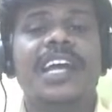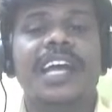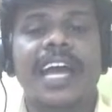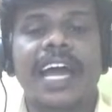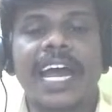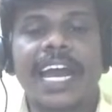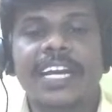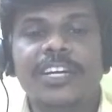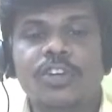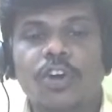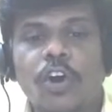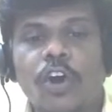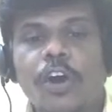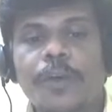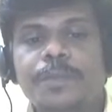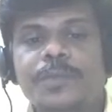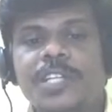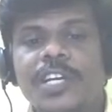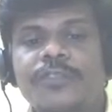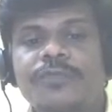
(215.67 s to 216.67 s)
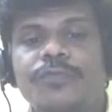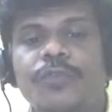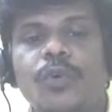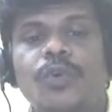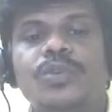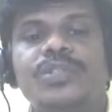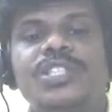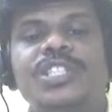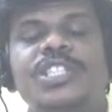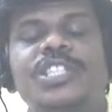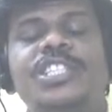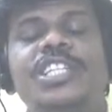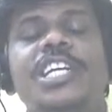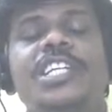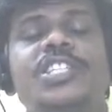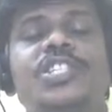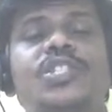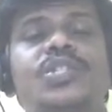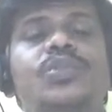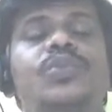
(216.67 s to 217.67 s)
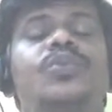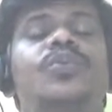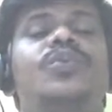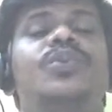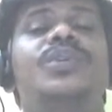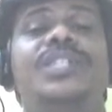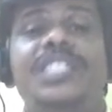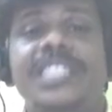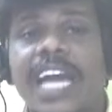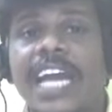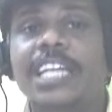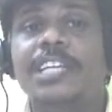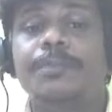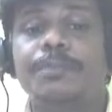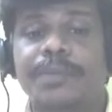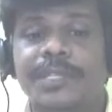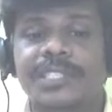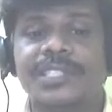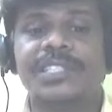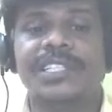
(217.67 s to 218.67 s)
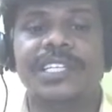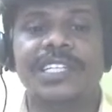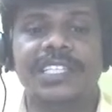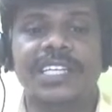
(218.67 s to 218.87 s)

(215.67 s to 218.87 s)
And option 4, 6 to 8%.